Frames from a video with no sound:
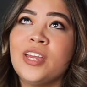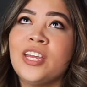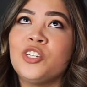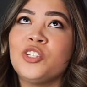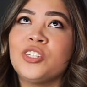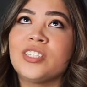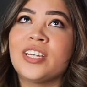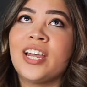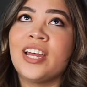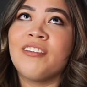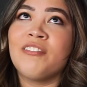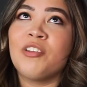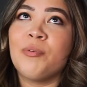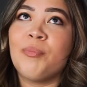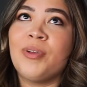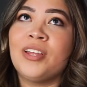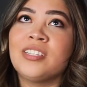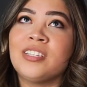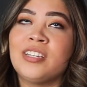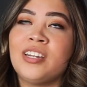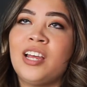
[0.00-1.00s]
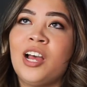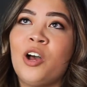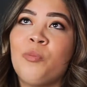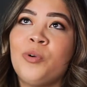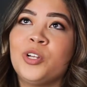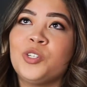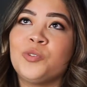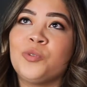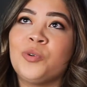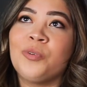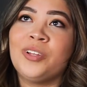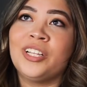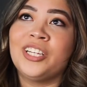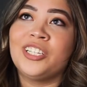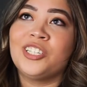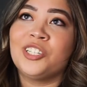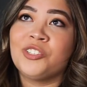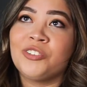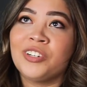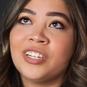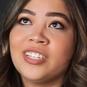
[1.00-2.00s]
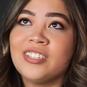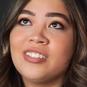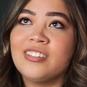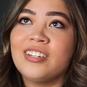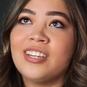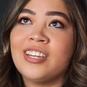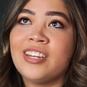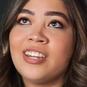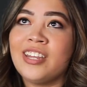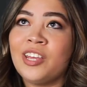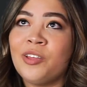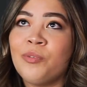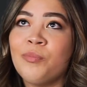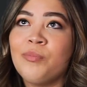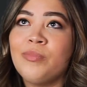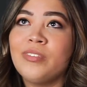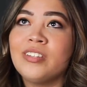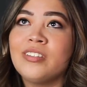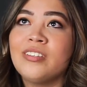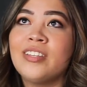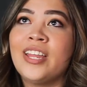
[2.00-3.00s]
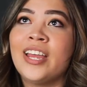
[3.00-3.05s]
It just kind of depends on how much we're willing to trust in him,